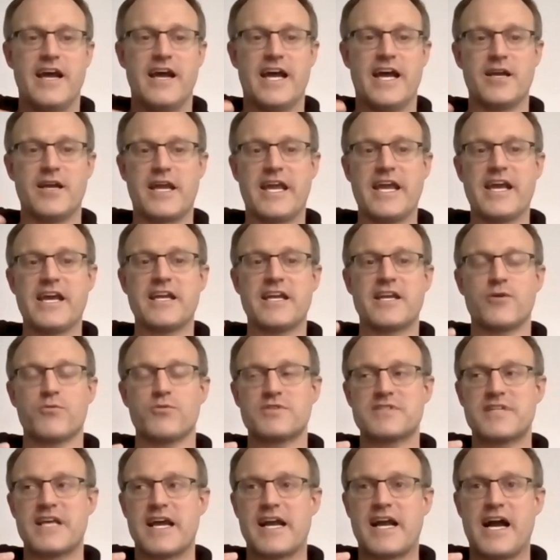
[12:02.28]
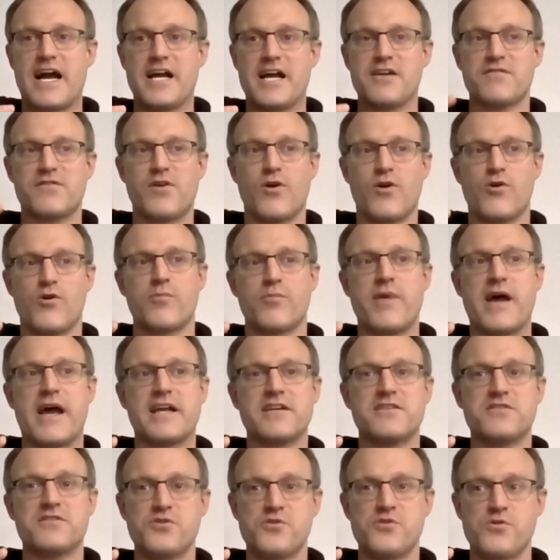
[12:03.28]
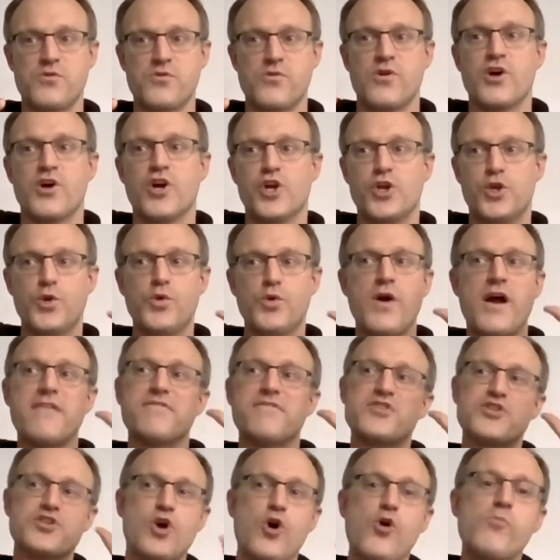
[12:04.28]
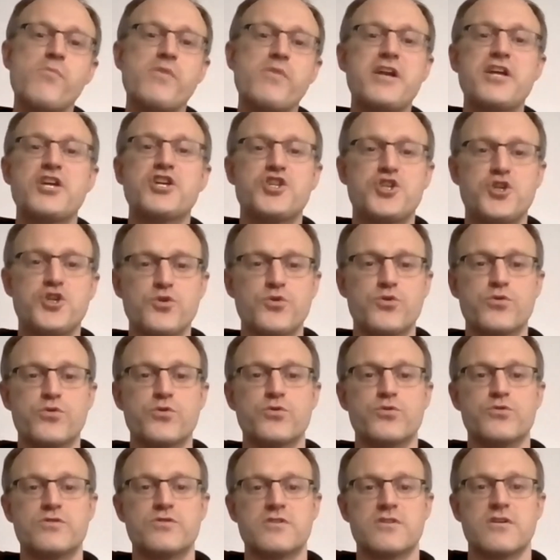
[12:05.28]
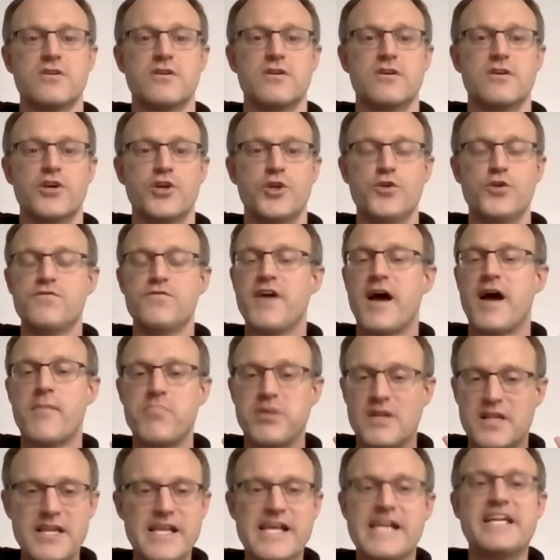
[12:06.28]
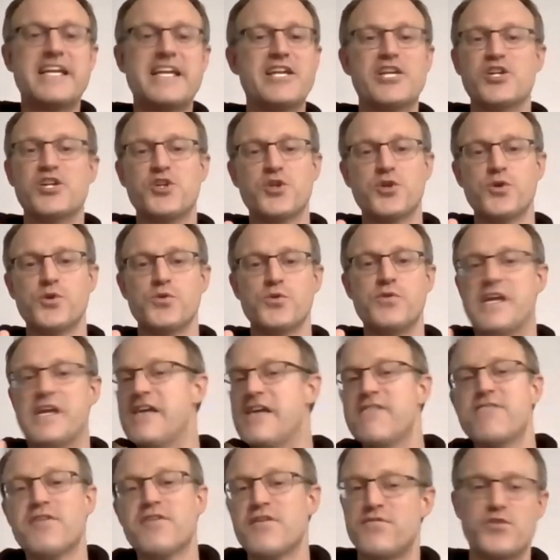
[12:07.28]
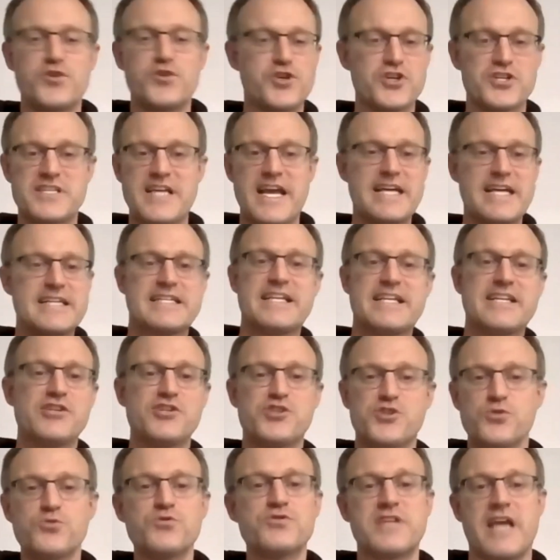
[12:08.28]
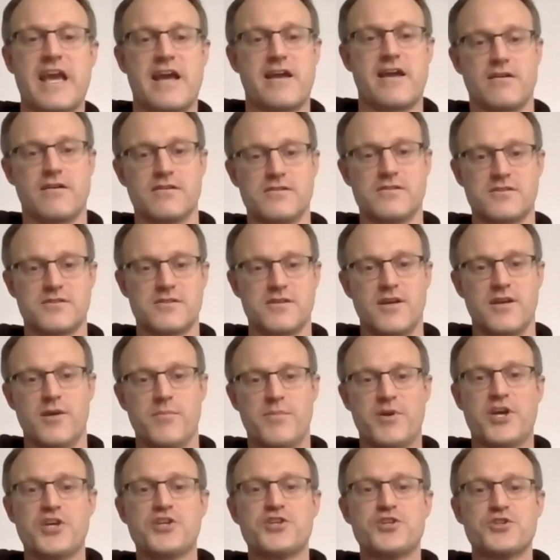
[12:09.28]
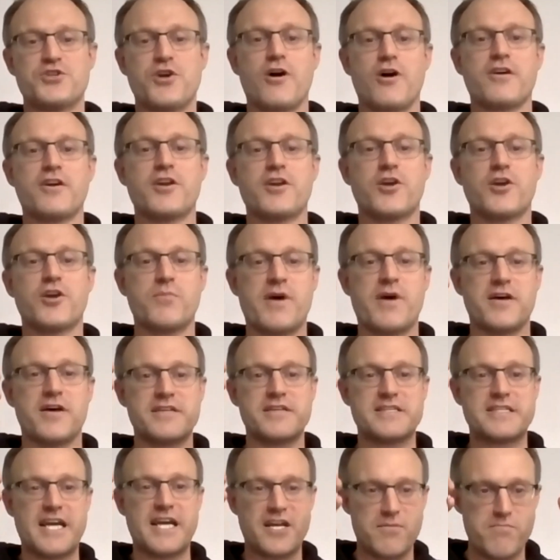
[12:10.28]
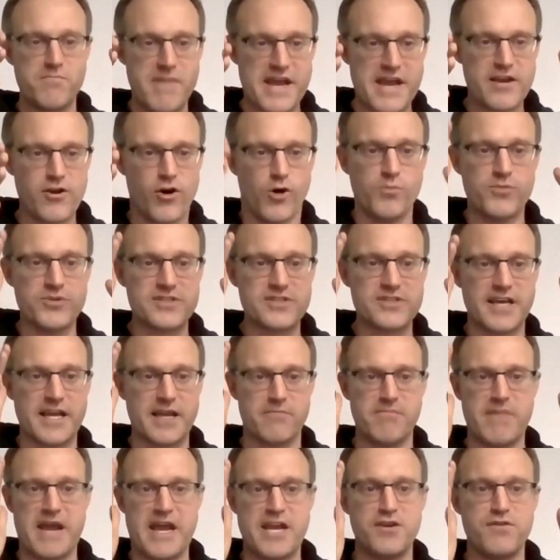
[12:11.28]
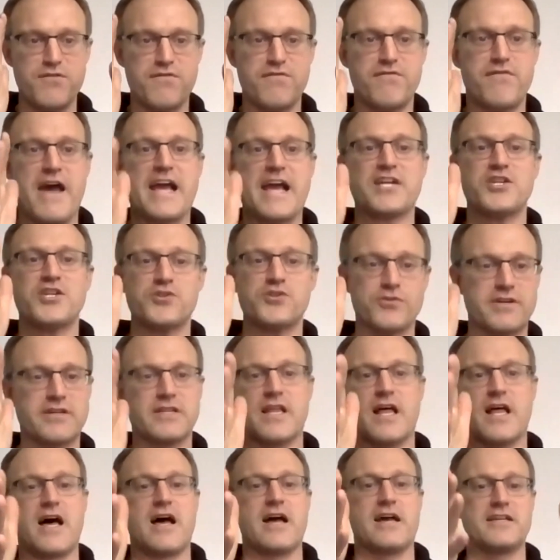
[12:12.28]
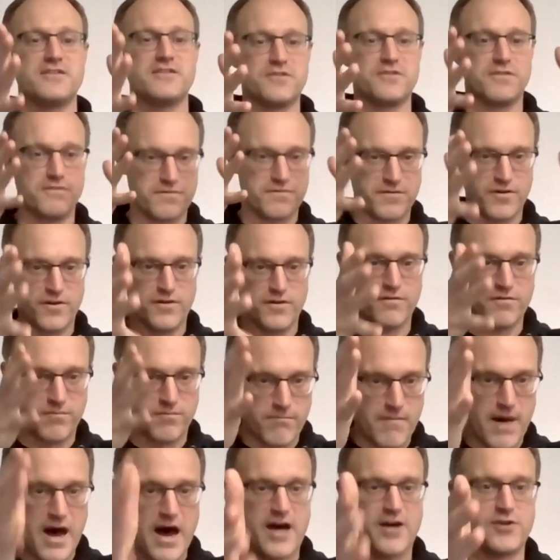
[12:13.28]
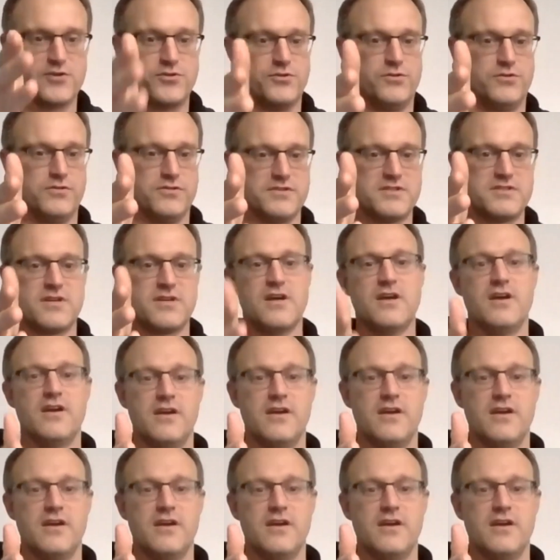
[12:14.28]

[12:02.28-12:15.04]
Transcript: And again, it was that kind of going back to, you have so many shoes, you've got plenty to do, even if you just had 10 shoe scanners, because you're talking about this kind of almost like manufacturing lines of models.